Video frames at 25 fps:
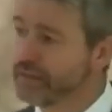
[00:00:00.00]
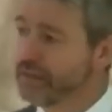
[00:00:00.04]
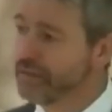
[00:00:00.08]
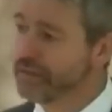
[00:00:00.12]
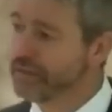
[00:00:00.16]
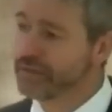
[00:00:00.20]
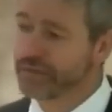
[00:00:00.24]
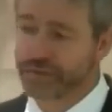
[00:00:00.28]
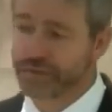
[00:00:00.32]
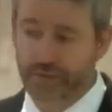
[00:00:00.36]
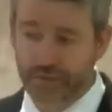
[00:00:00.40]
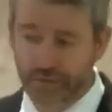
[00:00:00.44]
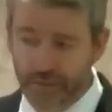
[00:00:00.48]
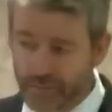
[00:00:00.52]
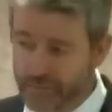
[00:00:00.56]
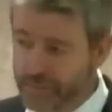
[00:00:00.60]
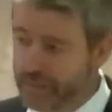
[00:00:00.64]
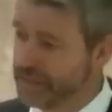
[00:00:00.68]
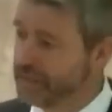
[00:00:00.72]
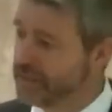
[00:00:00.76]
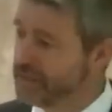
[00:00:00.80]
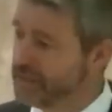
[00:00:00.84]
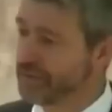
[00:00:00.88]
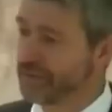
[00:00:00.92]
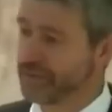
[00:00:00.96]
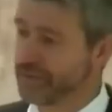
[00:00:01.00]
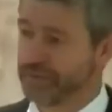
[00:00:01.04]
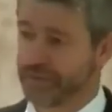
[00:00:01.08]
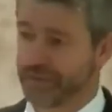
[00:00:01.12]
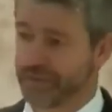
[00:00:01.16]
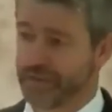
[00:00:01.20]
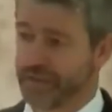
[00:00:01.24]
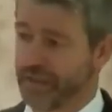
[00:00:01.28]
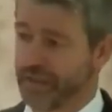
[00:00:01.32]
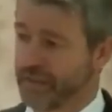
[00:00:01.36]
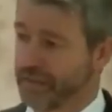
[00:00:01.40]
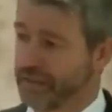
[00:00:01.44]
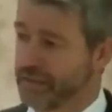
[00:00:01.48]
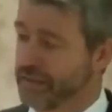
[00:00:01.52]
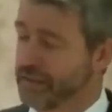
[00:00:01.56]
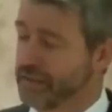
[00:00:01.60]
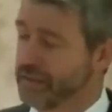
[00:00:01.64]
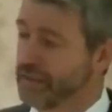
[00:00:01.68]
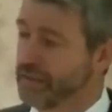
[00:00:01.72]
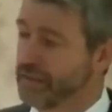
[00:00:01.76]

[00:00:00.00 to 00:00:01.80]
Oh, there's so many truths here.